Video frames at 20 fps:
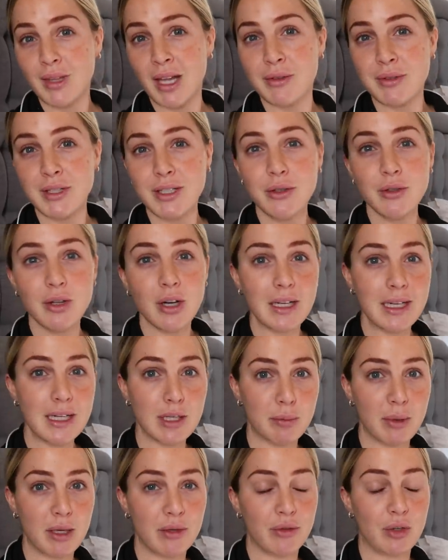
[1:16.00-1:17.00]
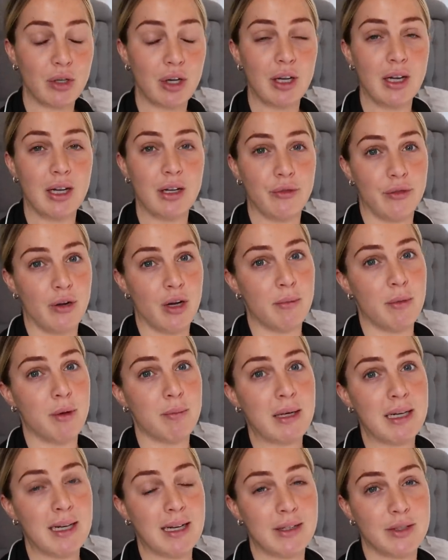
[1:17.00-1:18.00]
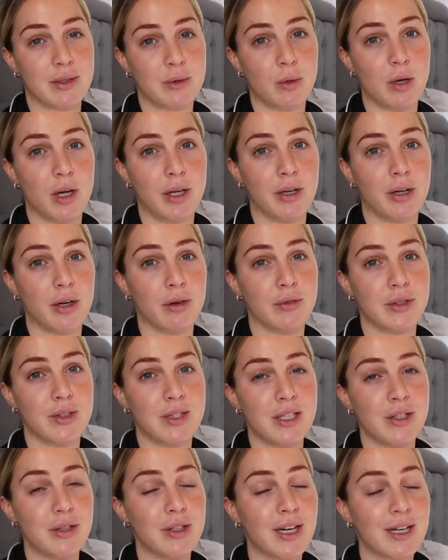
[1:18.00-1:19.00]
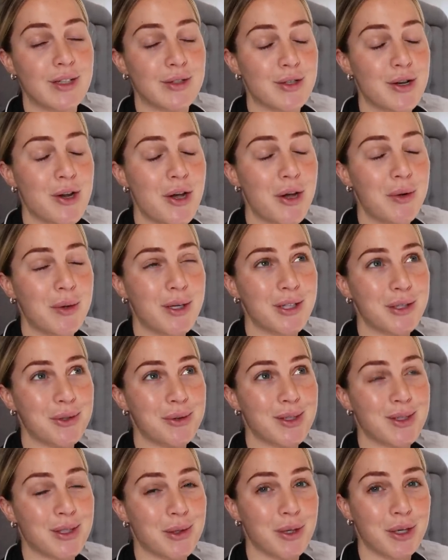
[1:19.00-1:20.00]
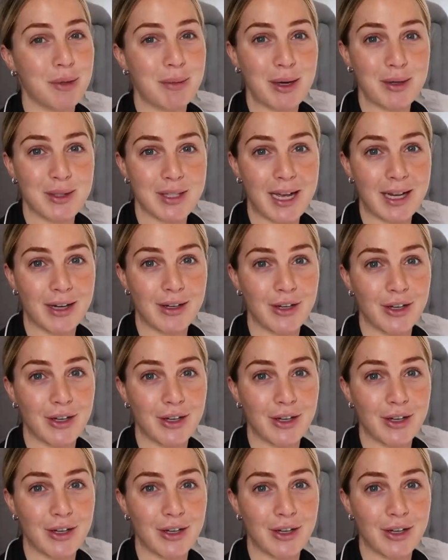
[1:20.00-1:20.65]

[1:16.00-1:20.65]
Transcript: I've still got a little bit of a colour from my last one. And obviously you guys know I always go on about tan